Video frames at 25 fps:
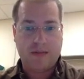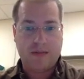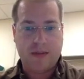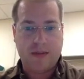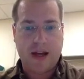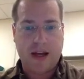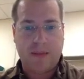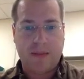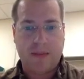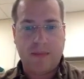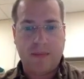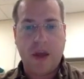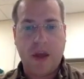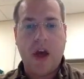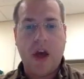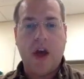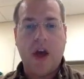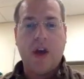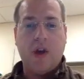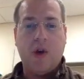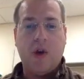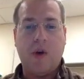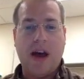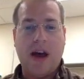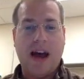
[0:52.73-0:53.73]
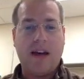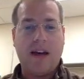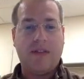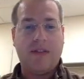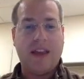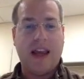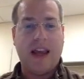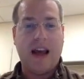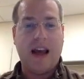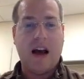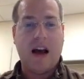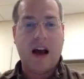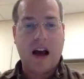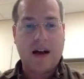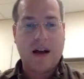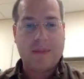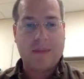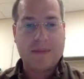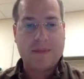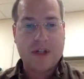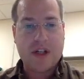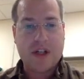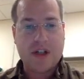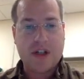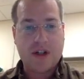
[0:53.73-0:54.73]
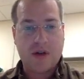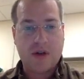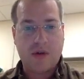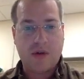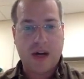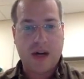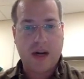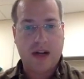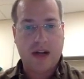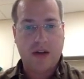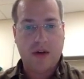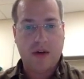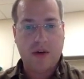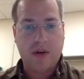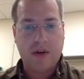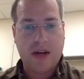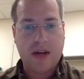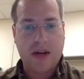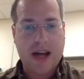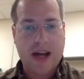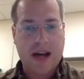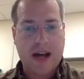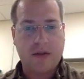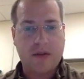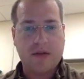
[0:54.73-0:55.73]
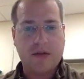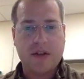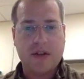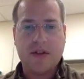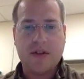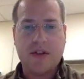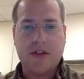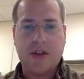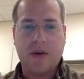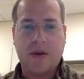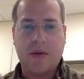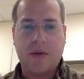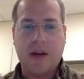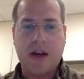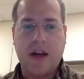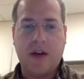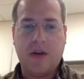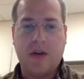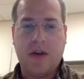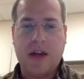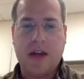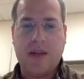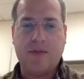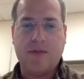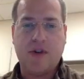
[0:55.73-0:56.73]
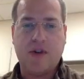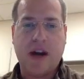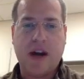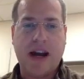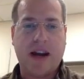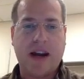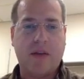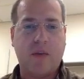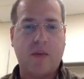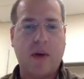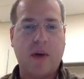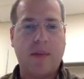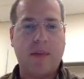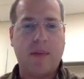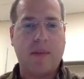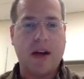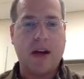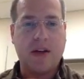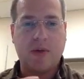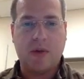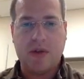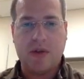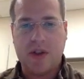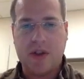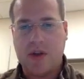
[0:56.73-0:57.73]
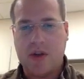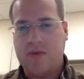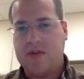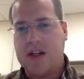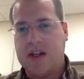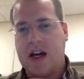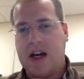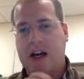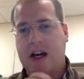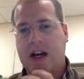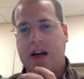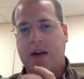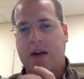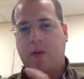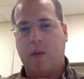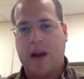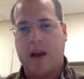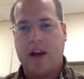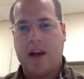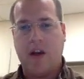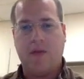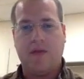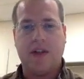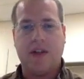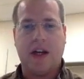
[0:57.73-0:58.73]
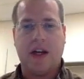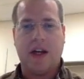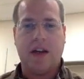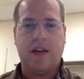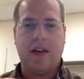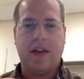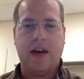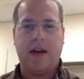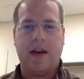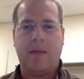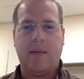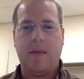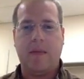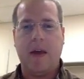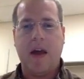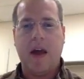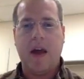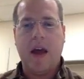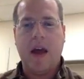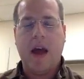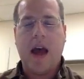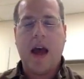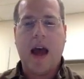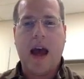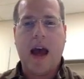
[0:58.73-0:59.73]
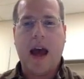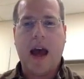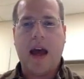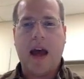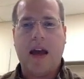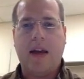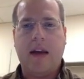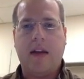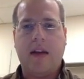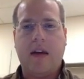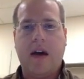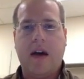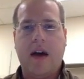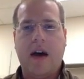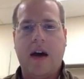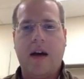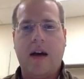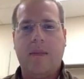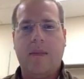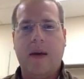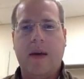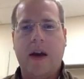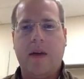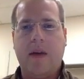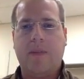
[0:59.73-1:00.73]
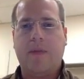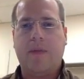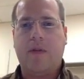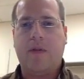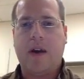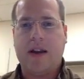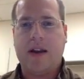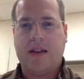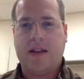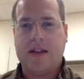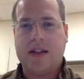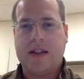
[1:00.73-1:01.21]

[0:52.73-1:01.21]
Now, you have the option to create your own account, so it'll keep track of what modules you've done, when you've done them, and help grade the